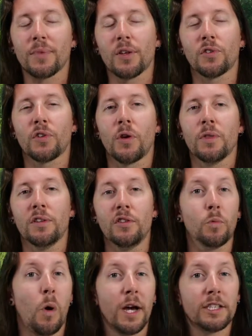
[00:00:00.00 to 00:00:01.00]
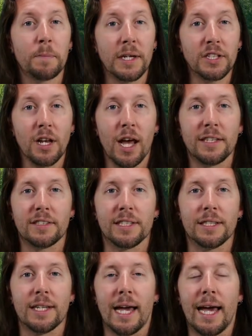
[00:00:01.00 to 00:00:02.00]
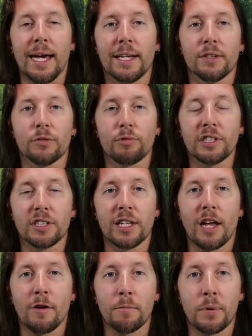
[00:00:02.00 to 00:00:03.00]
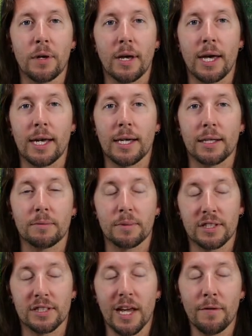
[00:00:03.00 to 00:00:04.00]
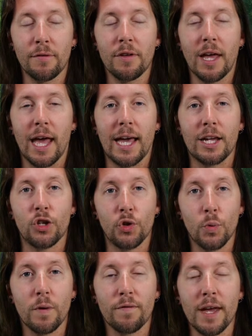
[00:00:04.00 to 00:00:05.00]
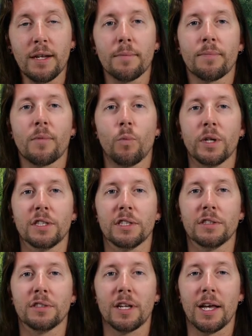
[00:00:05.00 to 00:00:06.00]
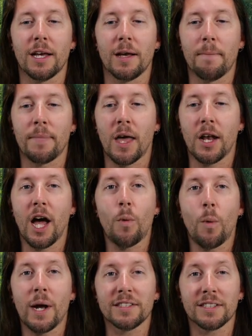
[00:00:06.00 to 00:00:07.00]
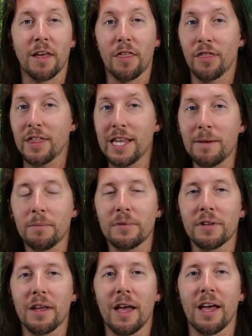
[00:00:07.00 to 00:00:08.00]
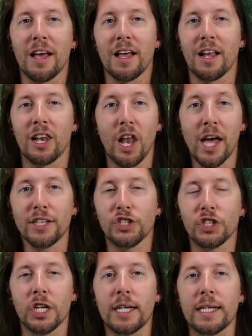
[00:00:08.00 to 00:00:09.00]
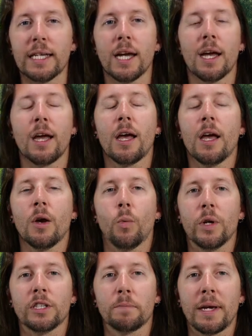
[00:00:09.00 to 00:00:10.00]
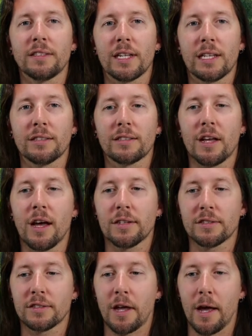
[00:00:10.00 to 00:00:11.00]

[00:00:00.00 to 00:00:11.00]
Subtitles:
So this is what I specialize in, and recently I've put together a new event, which is an ayahuasca themed light journey, which basically starts